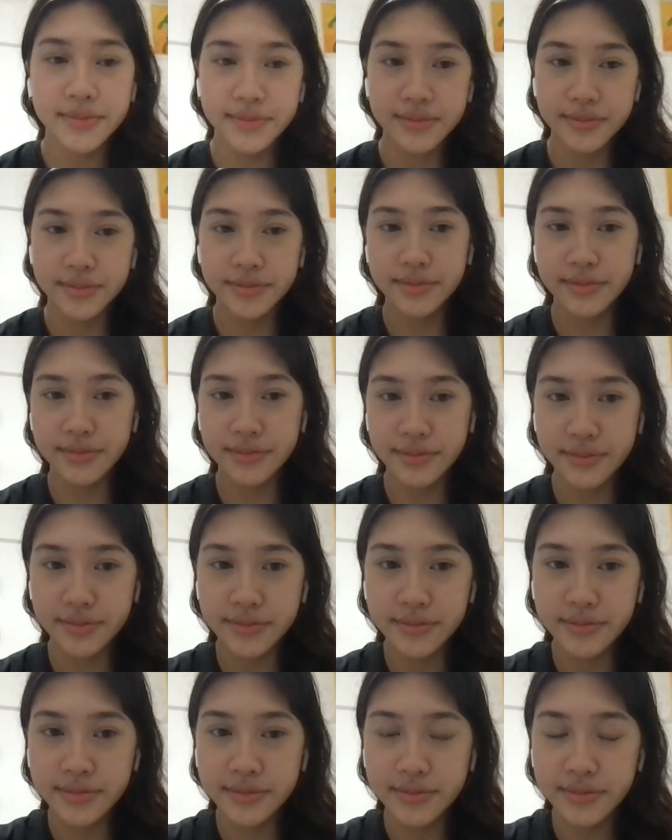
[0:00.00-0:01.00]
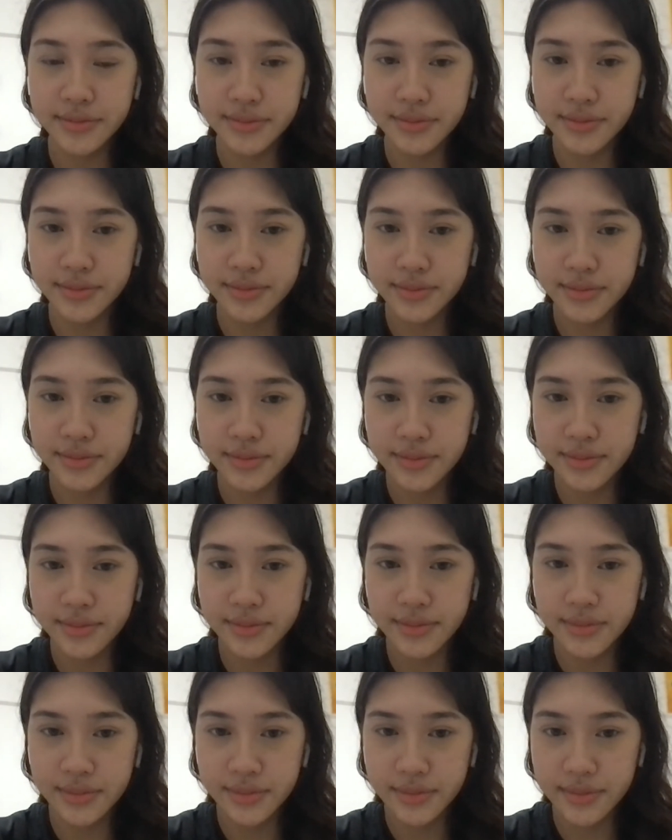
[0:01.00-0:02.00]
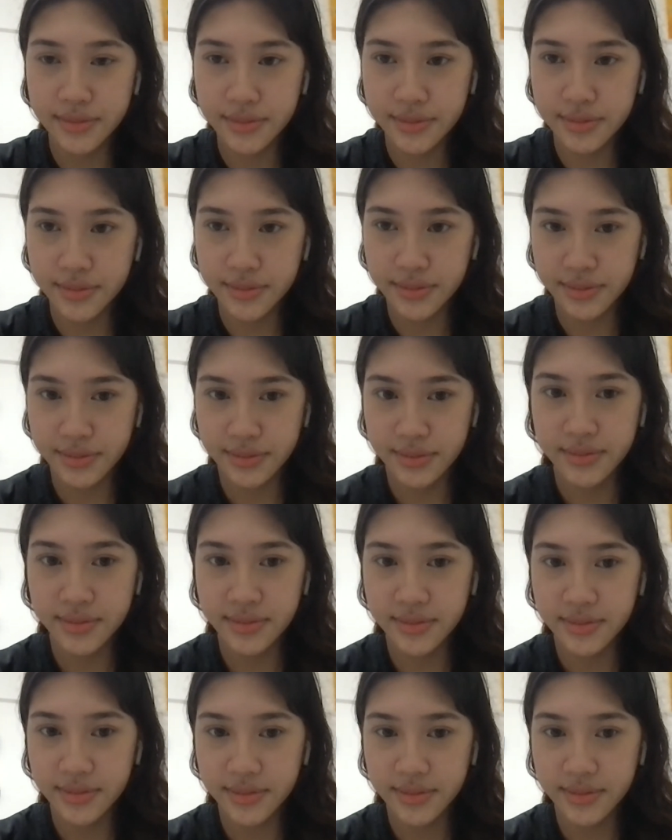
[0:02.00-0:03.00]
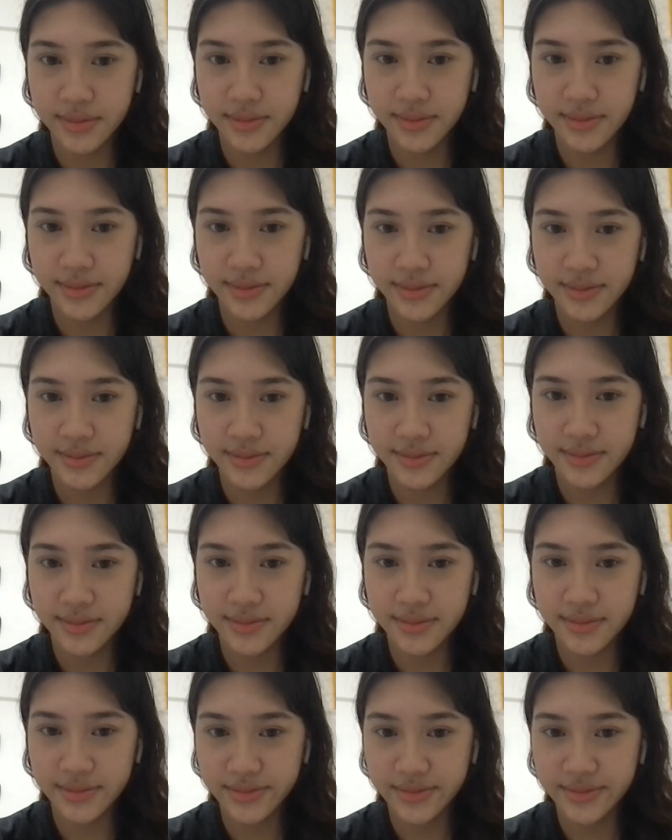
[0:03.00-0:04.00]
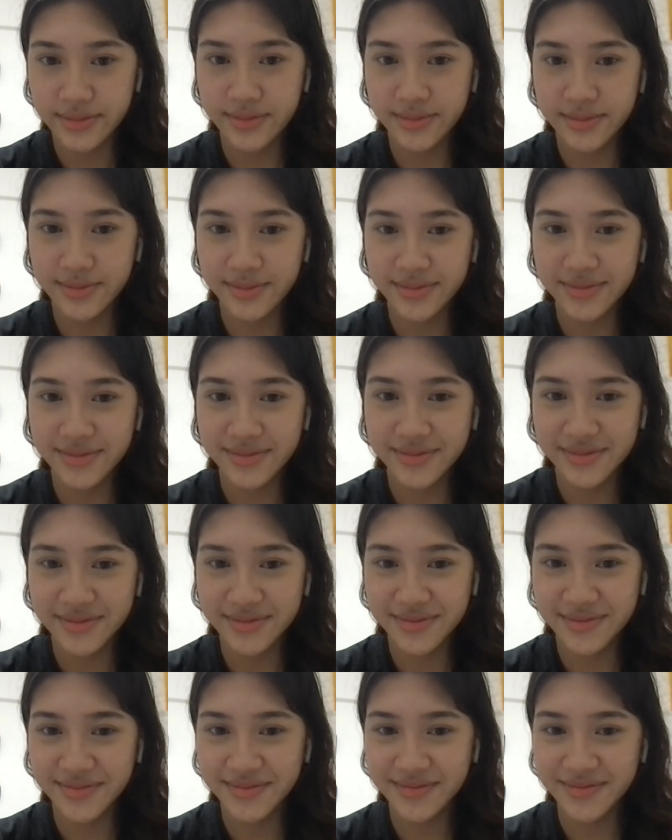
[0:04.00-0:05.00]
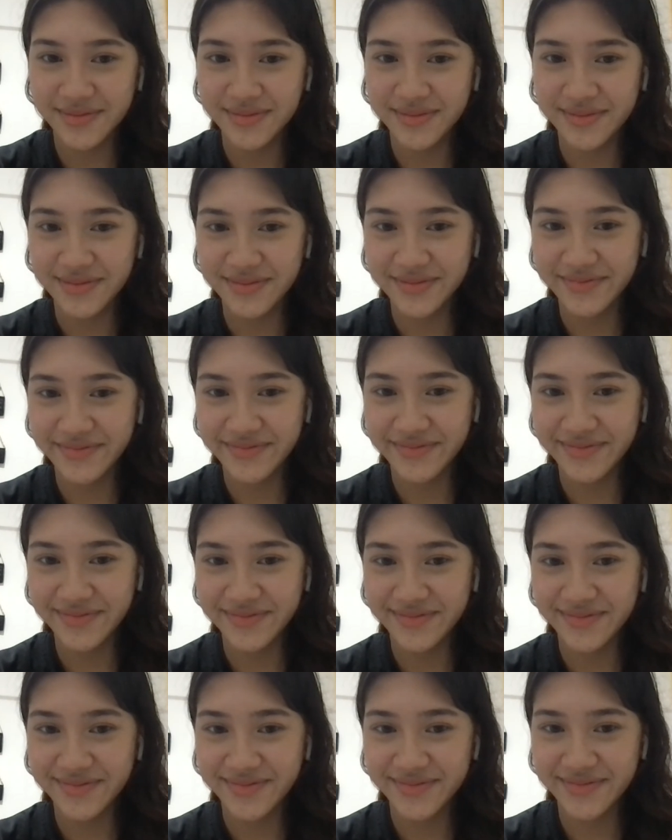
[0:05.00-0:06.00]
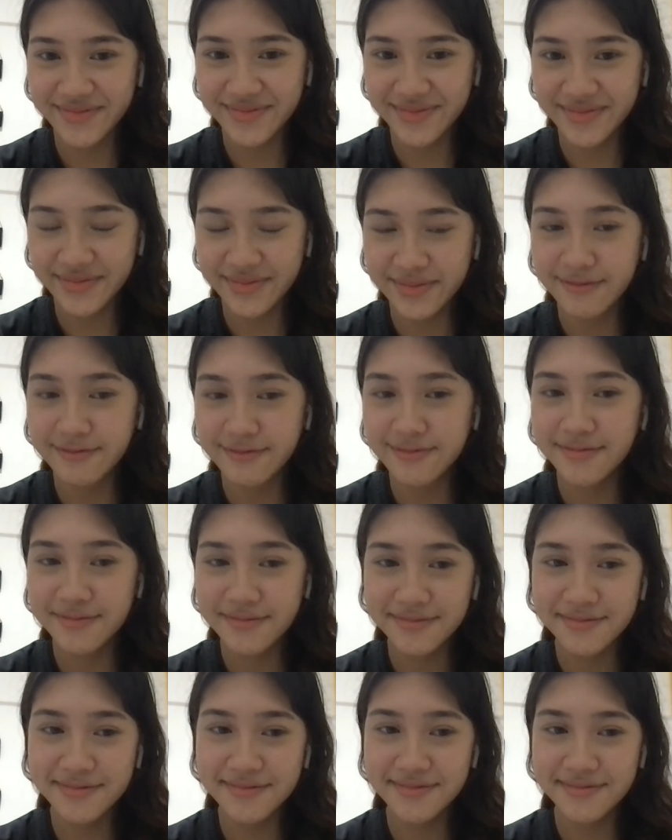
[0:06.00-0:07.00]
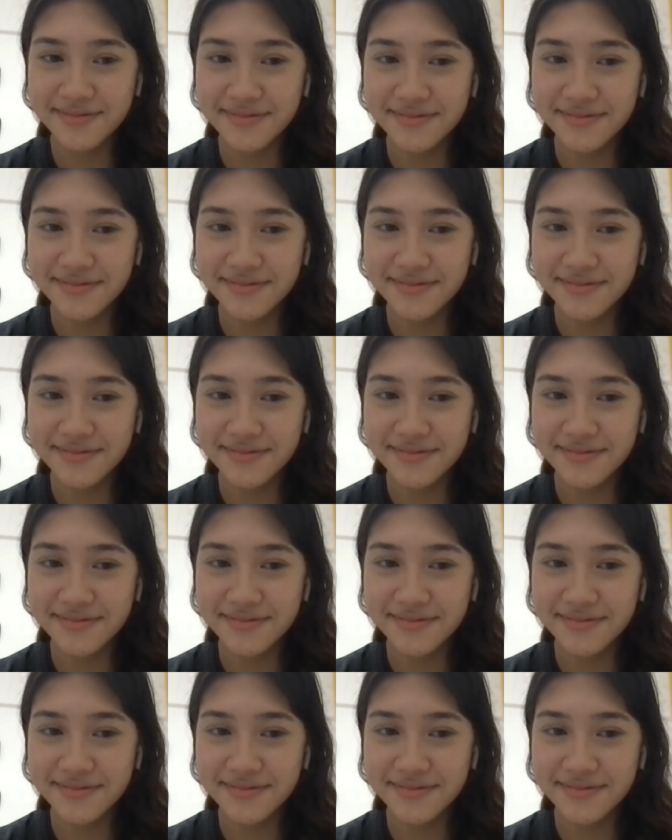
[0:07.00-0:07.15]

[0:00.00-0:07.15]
The person shown says nothing.